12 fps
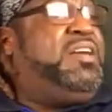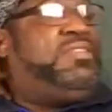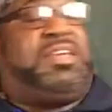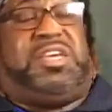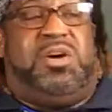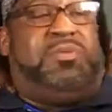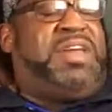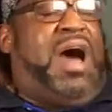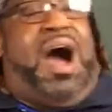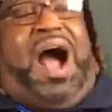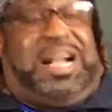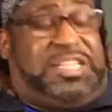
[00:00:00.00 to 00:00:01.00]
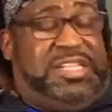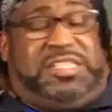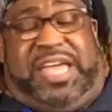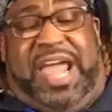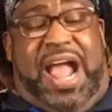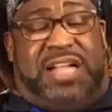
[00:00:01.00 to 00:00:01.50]
The auctions
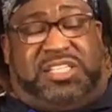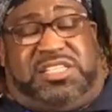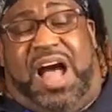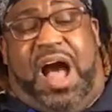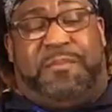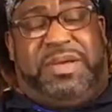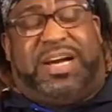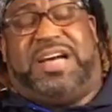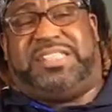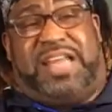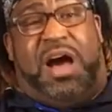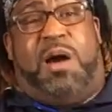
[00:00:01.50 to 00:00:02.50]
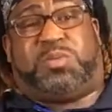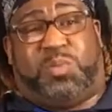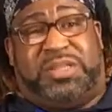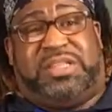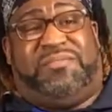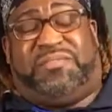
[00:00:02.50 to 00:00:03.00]
can't stop because it helps
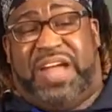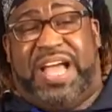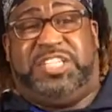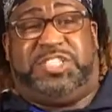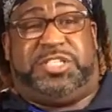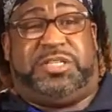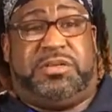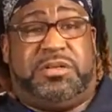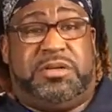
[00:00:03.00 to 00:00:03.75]
with inflation.